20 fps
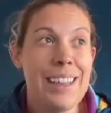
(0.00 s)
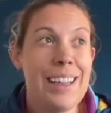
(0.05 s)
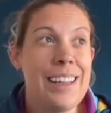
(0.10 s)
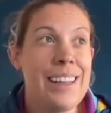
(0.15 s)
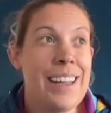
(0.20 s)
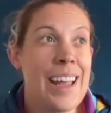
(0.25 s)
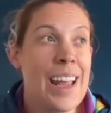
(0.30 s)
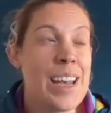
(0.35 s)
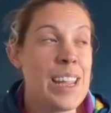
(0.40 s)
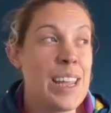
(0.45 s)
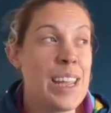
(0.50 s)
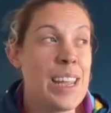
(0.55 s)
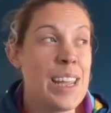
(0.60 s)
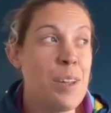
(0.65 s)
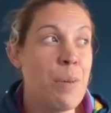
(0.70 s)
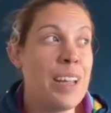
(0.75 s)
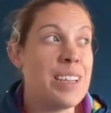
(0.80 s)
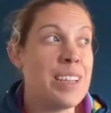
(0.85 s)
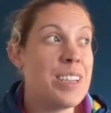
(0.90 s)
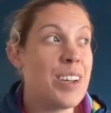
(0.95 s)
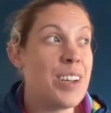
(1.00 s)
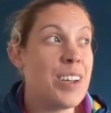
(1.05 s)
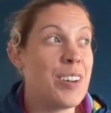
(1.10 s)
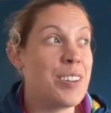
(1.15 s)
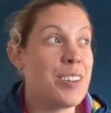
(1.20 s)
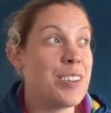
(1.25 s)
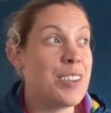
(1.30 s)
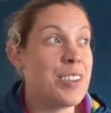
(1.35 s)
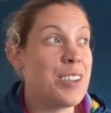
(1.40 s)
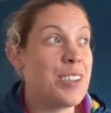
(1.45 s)
And then he went
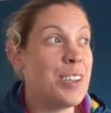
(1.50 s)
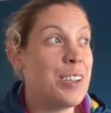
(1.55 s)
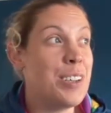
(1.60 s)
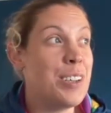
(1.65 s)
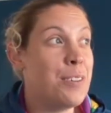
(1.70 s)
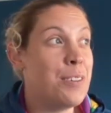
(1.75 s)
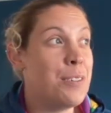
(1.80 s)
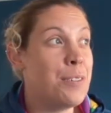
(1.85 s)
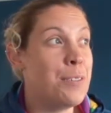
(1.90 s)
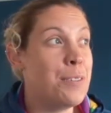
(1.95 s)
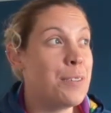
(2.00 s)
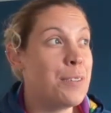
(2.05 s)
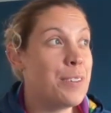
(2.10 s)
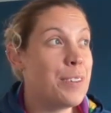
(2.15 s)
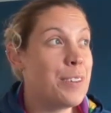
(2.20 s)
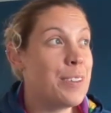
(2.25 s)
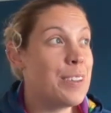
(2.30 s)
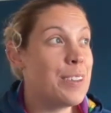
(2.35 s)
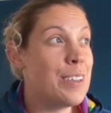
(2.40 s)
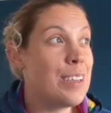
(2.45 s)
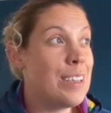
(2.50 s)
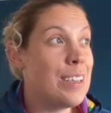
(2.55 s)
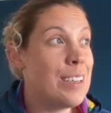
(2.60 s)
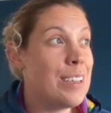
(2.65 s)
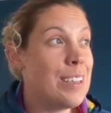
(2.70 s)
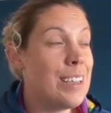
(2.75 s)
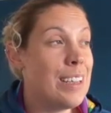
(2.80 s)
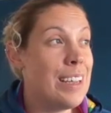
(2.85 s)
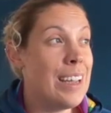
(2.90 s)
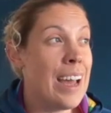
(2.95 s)
on to,
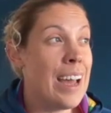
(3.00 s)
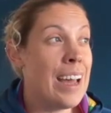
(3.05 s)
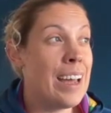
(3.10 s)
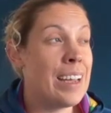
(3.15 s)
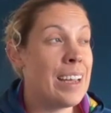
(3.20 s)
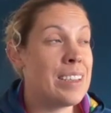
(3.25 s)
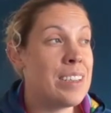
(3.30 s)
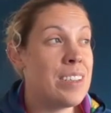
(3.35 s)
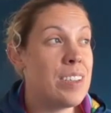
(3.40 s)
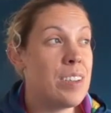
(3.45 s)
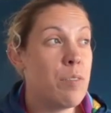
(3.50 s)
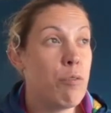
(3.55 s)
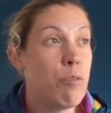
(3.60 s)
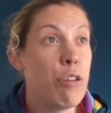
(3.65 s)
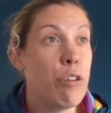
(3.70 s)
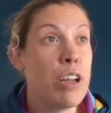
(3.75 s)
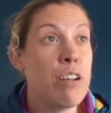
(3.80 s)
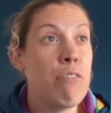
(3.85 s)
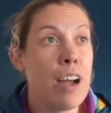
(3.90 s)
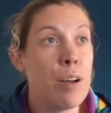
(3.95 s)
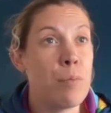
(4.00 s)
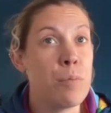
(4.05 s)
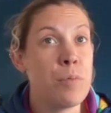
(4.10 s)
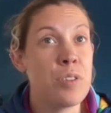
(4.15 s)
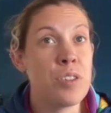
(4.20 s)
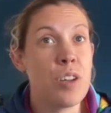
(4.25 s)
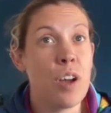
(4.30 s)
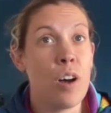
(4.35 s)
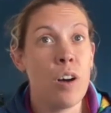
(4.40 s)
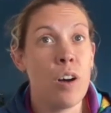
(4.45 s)
he had 3
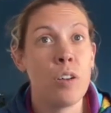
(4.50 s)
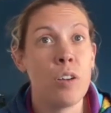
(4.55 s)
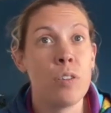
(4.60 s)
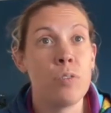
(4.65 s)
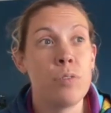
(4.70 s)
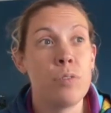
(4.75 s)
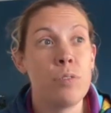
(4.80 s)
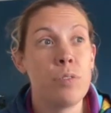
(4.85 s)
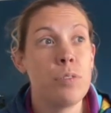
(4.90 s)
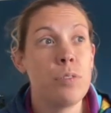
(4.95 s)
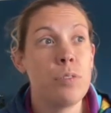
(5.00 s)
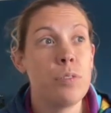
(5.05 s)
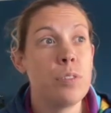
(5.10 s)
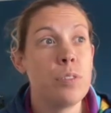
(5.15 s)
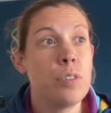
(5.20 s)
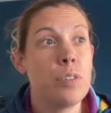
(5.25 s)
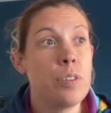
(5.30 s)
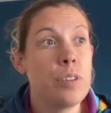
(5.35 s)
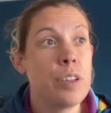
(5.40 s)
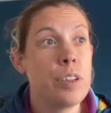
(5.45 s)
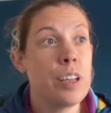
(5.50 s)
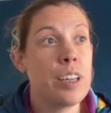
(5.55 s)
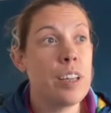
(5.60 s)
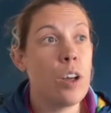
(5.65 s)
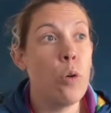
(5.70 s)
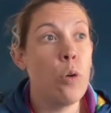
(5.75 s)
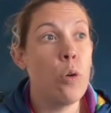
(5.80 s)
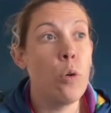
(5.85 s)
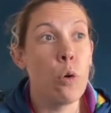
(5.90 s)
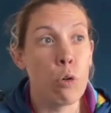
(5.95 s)
rounds of
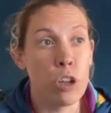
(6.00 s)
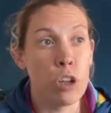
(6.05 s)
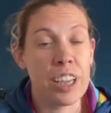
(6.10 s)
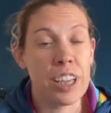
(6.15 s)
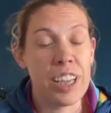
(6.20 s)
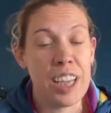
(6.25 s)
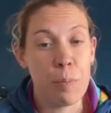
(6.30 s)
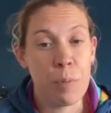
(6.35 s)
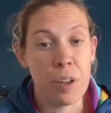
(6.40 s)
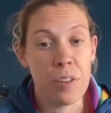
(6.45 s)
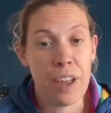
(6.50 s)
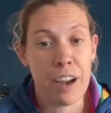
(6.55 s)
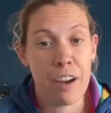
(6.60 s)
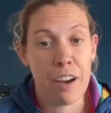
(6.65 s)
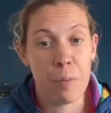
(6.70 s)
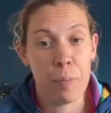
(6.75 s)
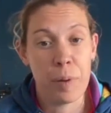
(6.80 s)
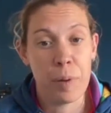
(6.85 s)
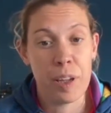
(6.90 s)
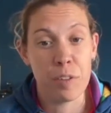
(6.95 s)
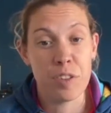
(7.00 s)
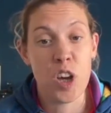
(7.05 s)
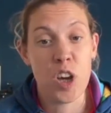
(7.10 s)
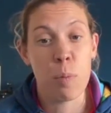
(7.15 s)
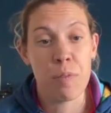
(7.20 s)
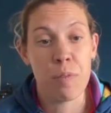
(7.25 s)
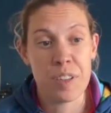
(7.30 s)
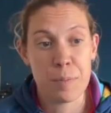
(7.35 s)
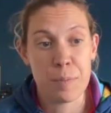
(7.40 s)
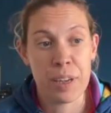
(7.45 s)
oral chemotherapy on
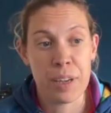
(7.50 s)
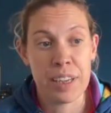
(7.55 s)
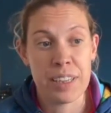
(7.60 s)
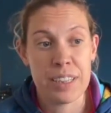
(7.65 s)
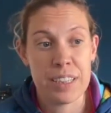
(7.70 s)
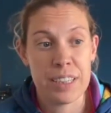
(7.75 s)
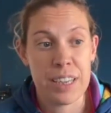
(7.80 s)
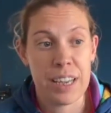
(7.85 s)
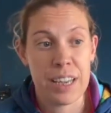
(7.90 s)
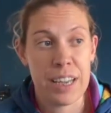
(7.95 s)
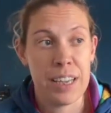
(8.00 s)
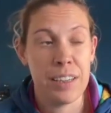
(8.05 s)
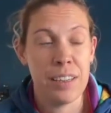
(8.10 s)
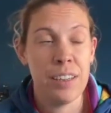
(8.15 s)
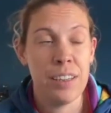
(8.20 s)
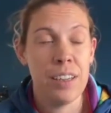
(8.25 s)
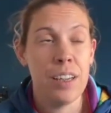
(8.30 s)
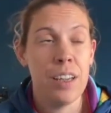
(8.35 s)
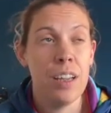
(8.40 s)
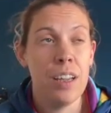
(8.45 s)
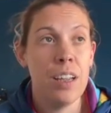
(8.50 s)
top of his mitotane.